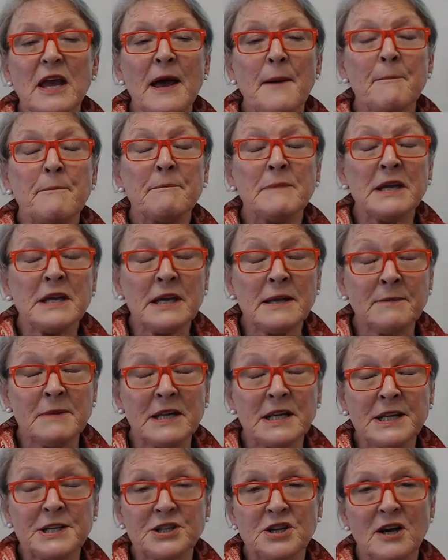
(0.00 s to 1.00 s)
are many,
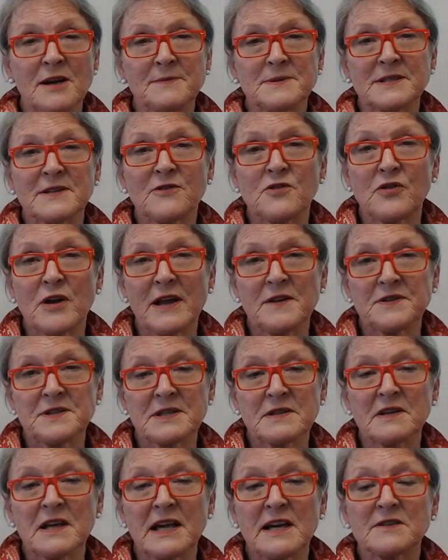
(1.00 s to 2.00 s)
many types of graphs,
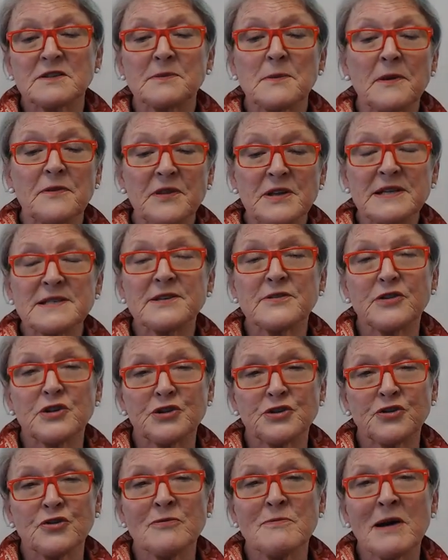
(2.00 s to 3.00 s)
but these are the
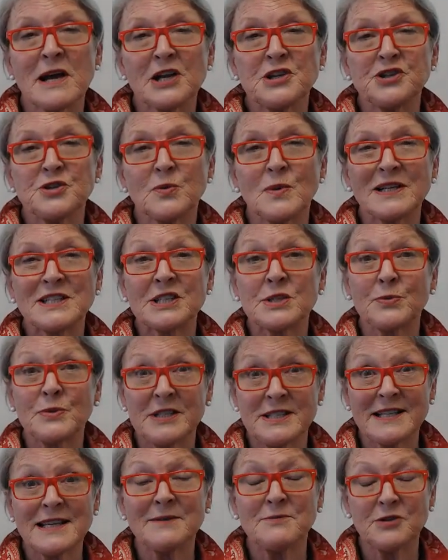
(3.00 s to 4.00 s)
2 major ones we
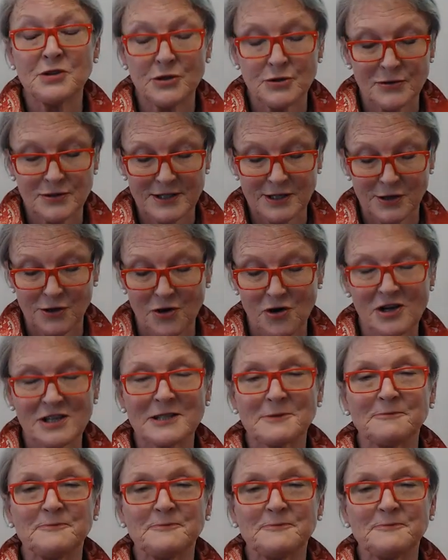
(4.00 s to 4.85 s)
seem to use a lot.